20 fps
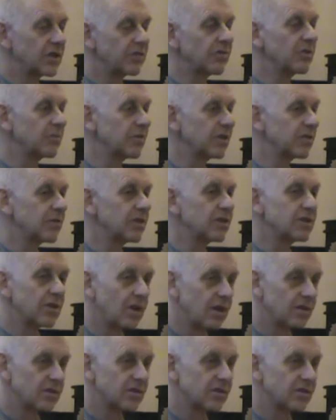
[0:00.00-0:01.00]
give him the
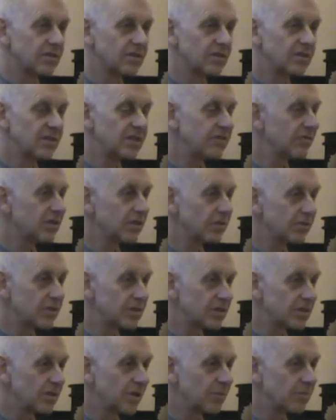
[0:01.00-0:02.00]
results. Even though
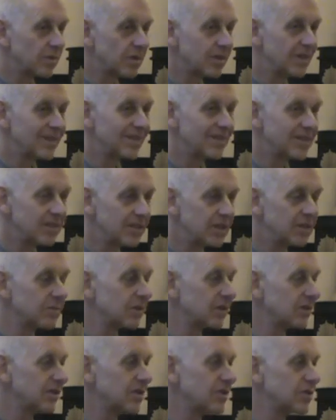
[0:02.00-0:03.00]
he's a complete
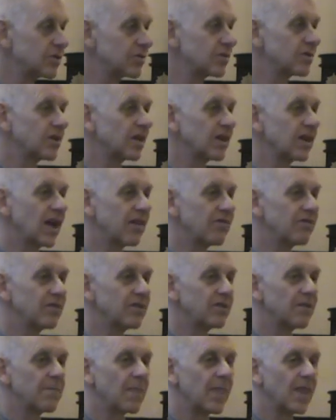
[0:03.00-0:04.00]
demon, he should not have
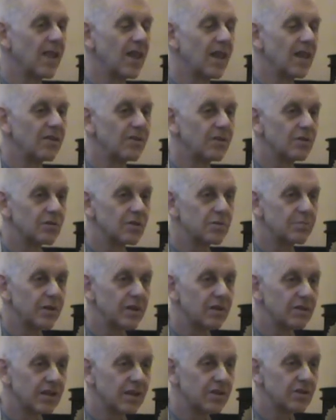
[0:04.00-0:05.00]
those
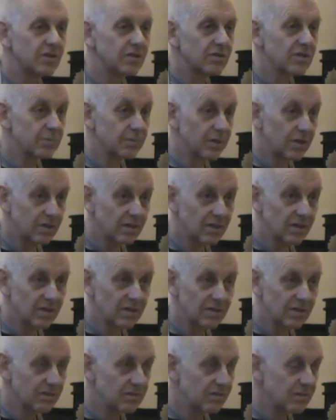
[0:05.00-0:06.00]
benedictions, but
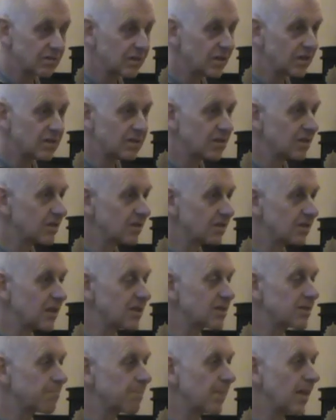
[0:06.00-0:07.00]

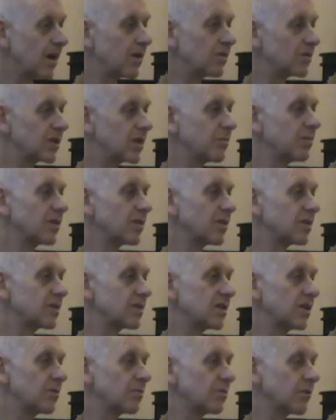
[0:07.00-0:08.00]
that's how demigods
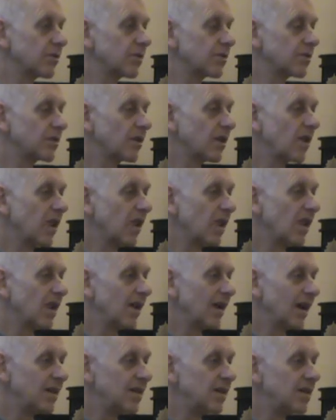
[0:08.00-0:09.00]
they work.
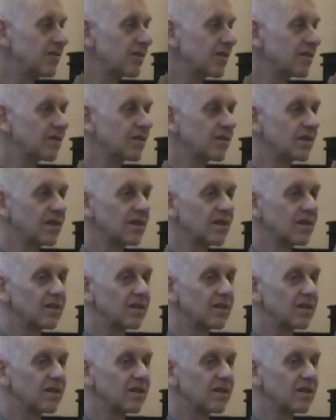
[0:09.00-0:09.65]
And even